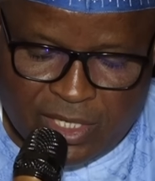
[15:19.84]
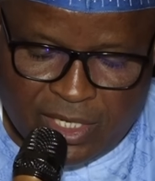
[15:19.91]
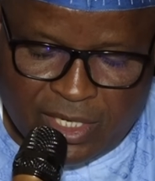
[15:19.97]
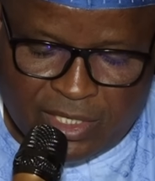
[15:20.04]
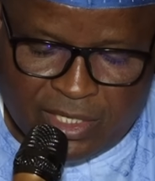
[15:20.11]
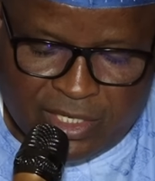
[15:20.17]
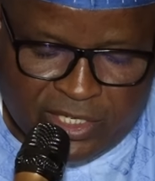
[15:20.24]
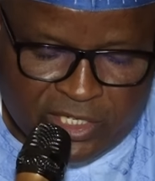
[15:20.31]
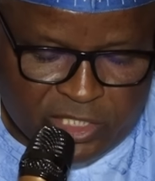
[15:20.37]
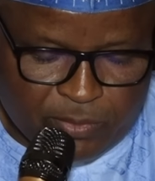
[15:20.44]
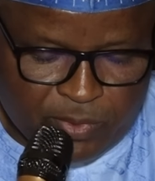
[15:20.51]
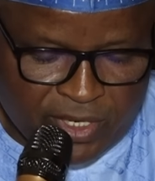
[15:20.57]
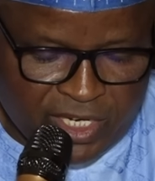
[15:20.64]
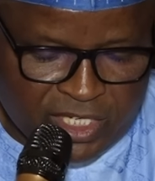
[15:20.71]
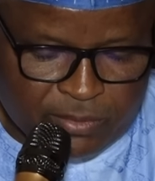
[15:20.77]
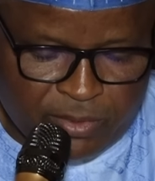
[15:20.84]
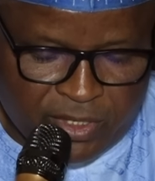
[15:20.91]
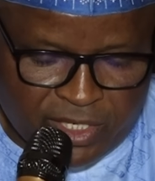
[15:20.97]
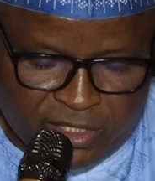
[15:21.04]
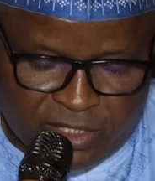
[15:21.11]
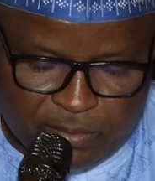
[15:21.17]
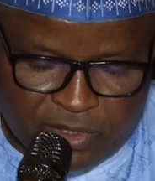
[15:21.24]
and alleged bias by
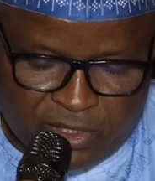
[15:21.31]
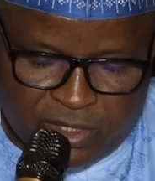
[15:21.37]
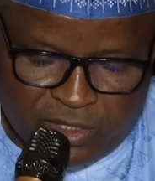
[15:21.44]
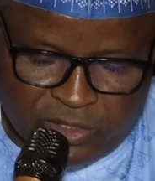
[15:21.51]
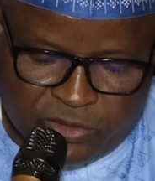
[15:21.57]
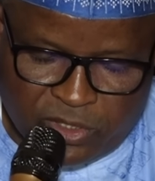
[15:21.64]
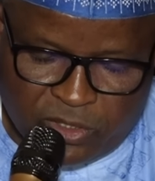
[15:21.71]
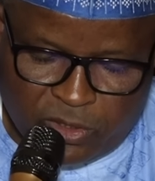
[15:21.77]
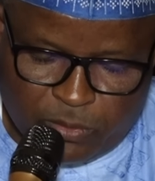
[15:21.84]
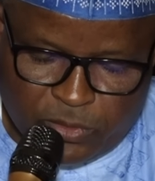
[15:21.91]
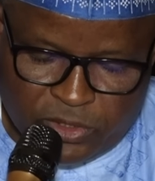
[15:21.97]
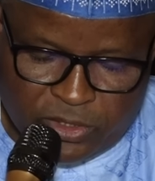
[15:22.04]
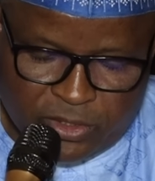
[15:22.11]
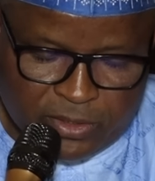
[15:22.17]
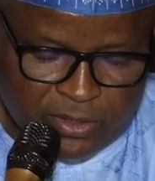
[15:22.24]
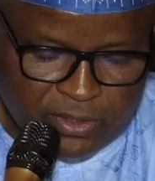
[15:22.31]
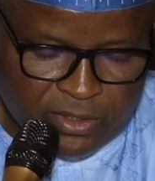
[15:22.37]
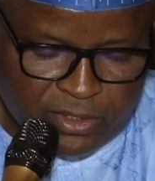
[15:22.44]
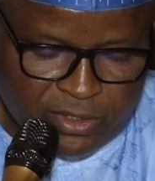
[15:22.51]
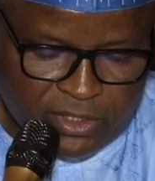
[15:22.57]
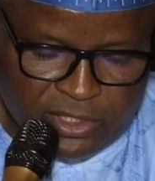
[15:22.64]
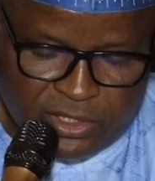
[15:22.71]
Independent Electoral Commission.
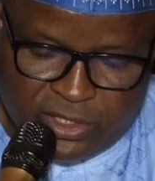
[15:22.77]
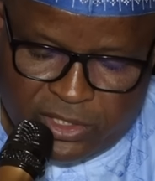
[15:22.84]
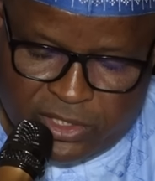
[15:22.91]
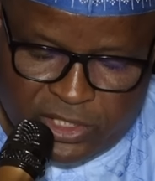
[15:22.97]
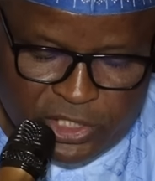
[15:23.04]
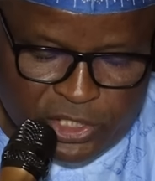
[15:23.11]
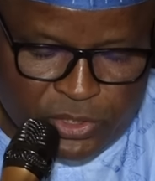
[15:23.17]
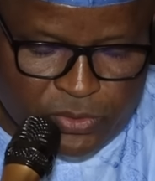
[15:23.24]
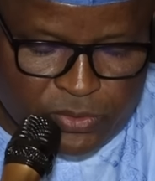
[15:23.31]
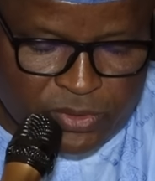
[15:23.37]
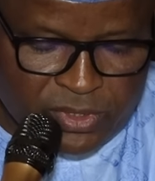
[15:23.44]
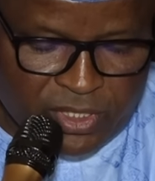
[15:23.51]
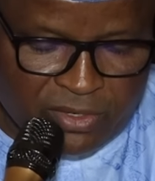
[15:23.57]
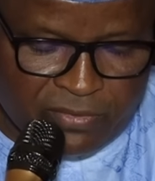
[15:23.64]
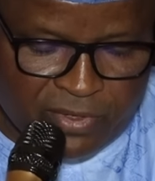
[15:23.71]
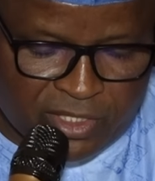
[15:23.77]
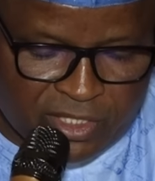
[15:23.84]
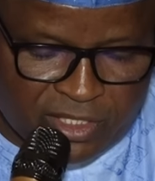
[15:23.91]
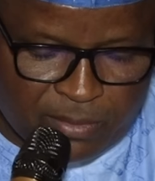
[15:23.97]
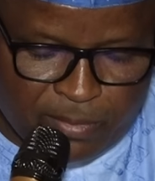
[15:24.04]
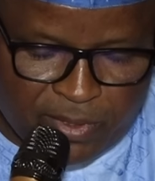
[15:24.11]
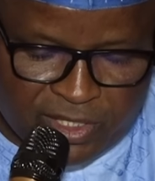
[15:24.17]
These issues
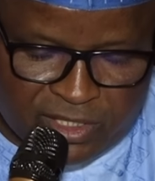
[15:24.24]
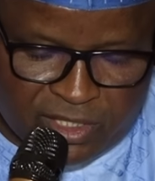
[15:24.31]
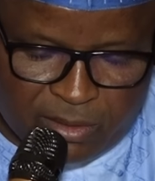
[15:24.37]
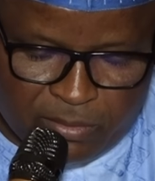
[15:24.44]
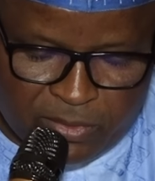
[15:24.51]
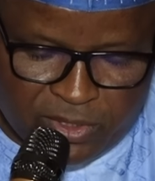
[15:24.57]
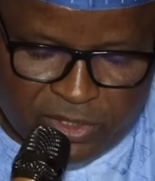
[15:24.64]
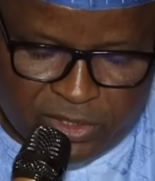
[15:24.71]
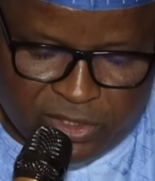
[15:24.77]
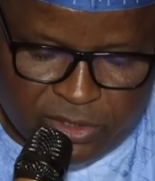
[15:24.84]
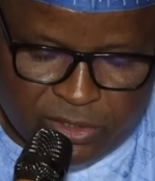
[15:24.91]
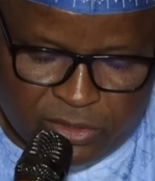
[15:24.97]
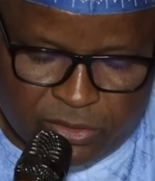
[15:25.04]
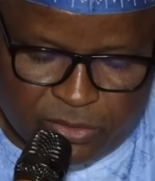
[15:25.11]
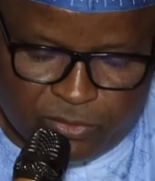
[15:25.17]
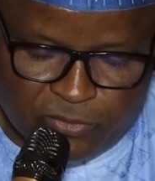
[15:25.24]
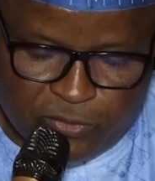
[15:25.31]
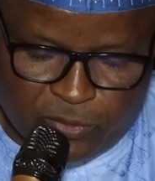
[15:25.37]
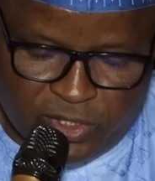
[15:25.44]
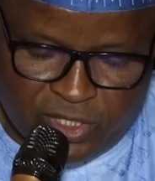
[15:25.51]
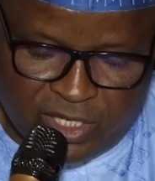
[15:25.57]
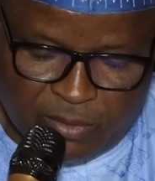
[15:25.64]
affected the party's ability to
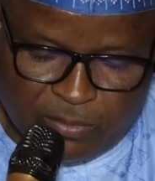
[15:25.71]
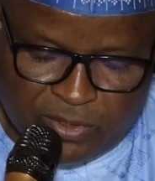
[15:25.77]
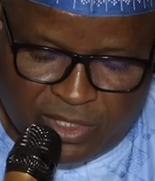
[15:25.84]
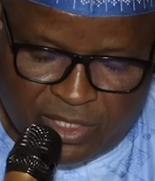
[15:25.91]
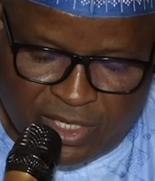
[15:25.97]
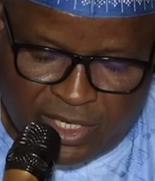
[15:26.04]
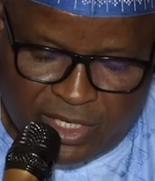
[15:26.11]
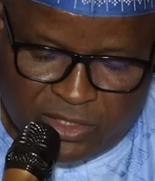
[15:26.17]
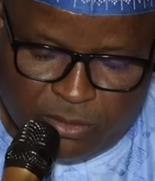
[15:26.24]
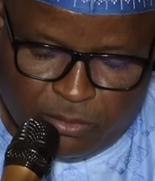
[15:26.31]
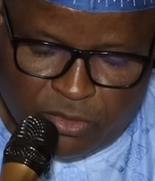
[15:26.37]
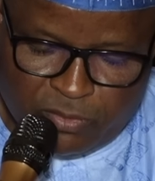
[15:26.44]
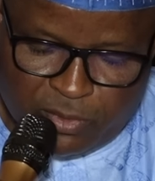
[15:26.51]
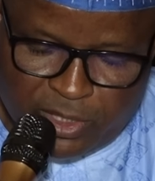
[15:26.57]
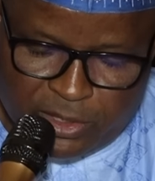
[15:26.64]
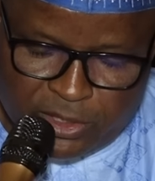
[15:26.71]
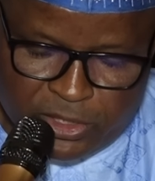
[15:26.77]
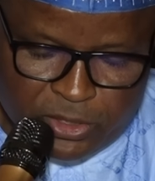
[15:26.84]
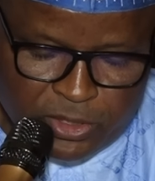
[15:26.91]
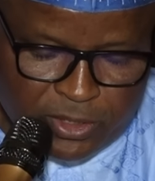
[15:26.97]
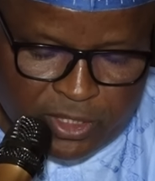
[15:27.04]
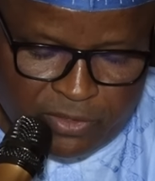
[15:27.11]
fully capitalize on
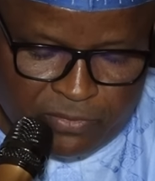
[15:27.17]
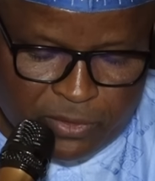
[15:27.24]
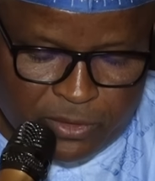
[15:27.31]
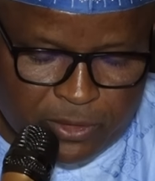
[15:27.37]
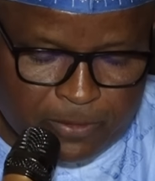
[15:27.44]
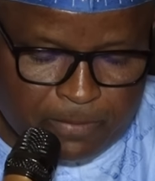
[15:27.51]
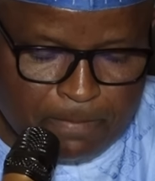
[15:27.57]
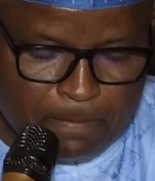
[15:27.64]
mobilization efforts,